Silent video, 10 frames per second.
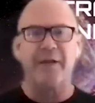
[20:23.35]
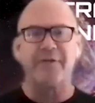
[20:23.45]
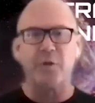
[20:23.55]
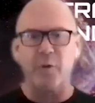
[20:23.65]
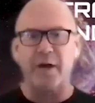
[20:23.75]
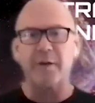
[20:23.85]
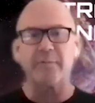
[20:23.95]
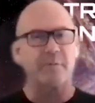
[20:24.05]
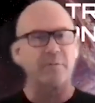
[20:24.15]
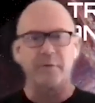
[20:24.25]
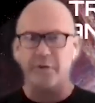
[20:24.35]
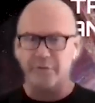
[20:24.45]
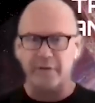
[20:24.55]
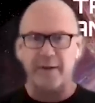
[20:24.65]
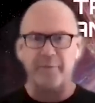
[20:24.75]
If you want a
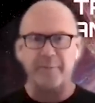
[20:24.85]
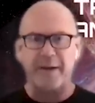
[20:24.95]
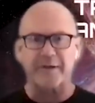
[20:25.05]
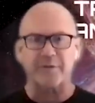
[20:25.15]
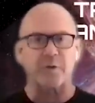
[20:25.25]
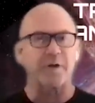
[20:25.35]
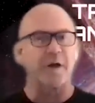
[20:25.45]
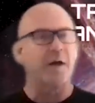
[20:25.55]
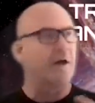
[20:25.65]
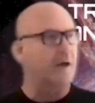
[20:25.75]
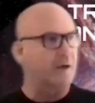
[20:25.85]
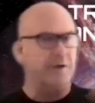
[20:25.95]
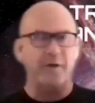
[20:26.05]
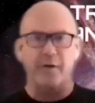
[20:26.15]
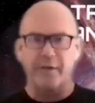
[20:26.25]
username and password,
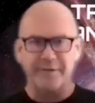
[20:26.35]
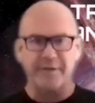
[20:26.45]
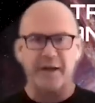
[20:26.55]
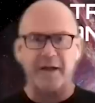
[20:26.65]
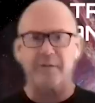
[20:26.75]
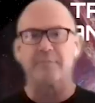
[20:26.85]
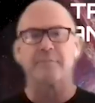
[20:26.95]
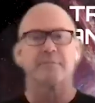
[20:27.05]
go to the site,